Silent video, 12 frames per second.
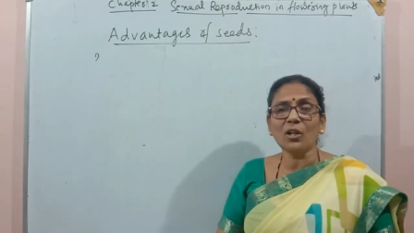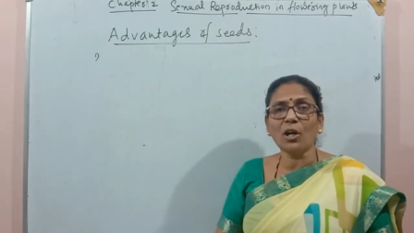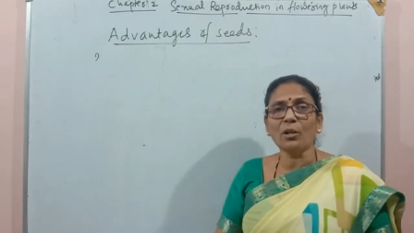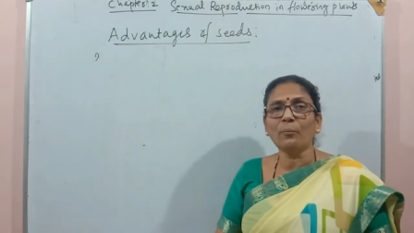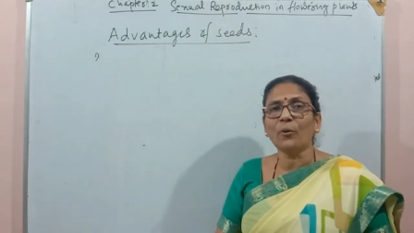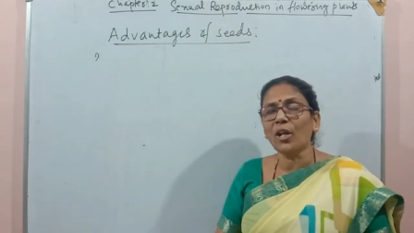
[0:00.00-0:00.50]

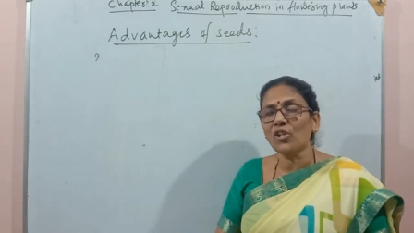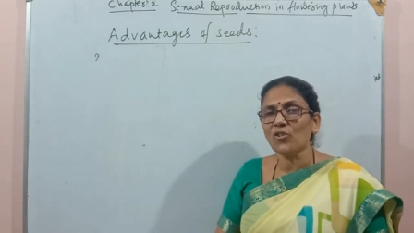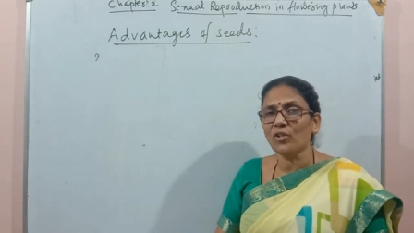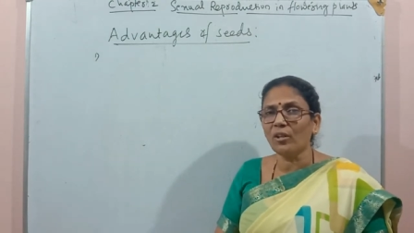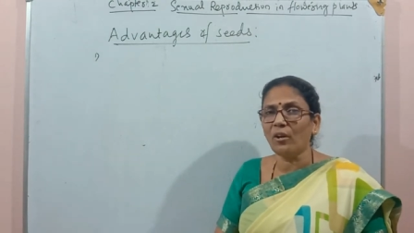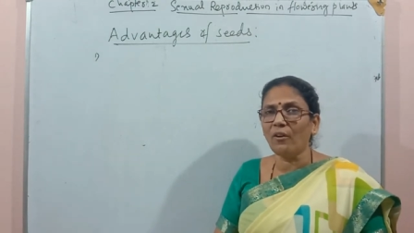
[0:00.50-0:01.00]
are
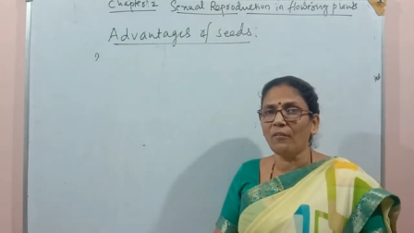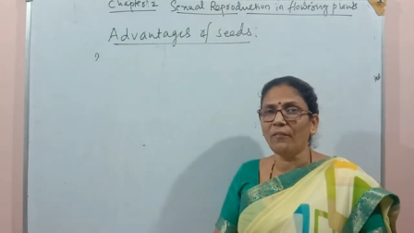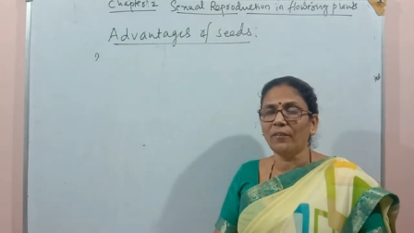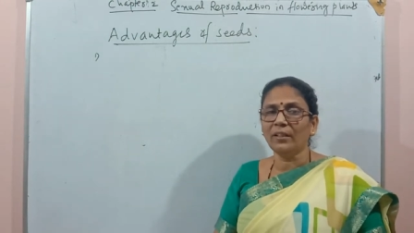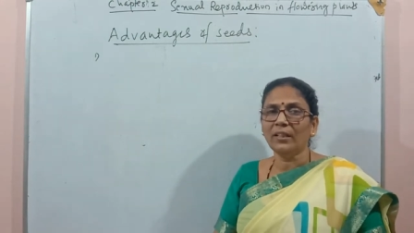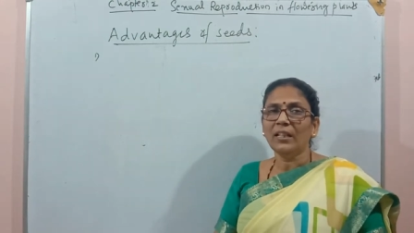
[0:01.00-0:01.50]
production of
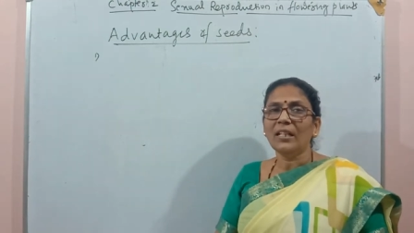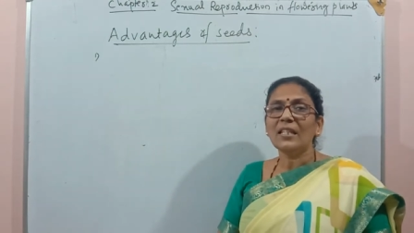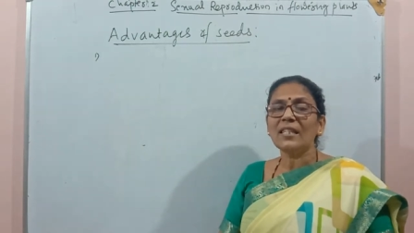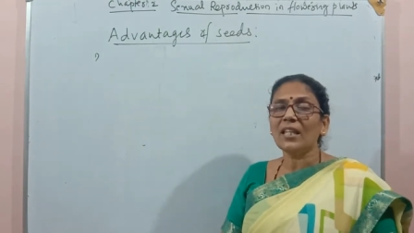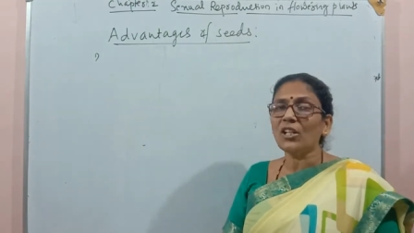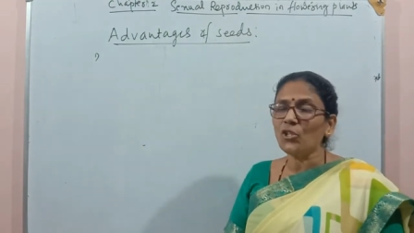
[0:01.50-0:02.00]

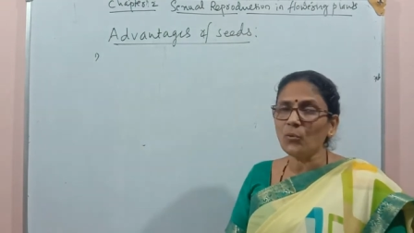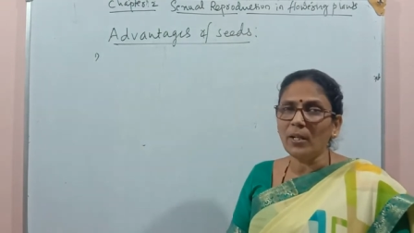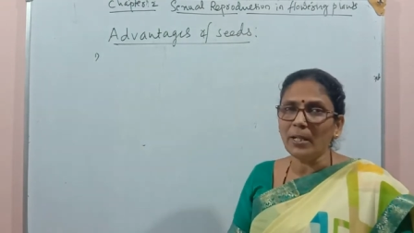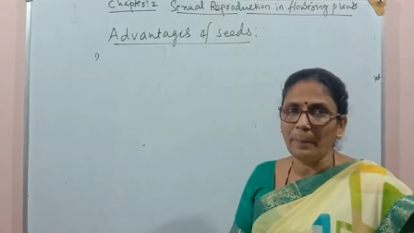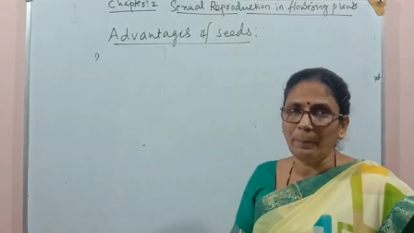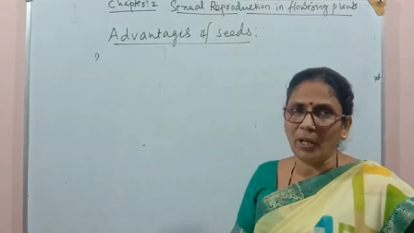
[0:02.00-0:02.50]

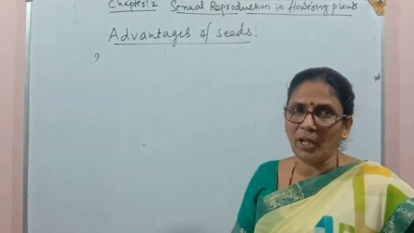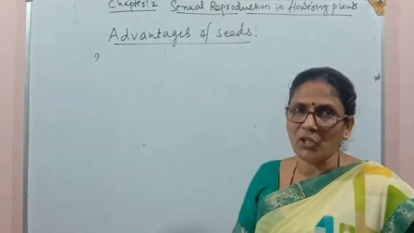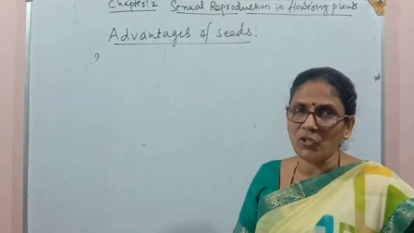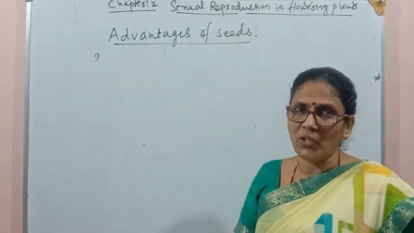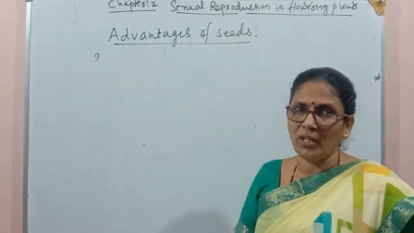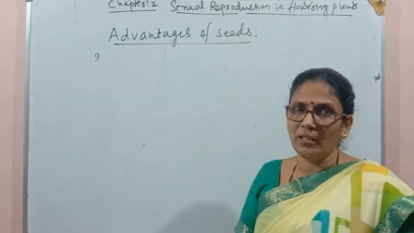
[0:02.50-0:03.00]
sexual
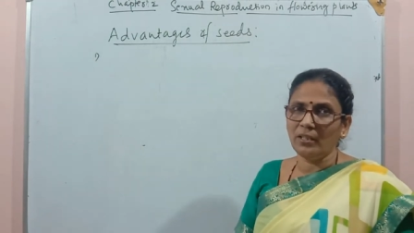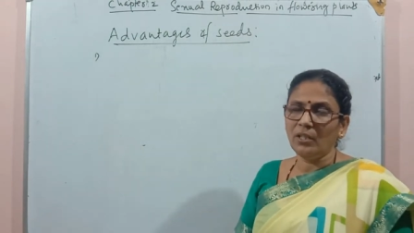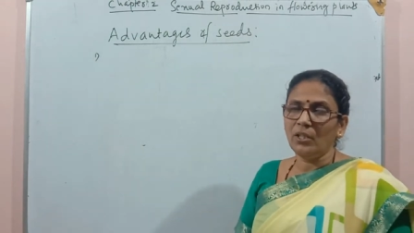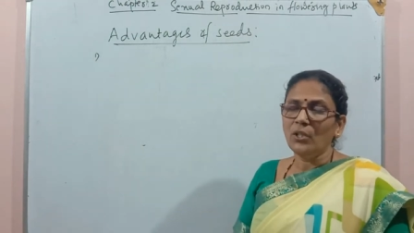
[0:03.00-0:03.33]
reproduction,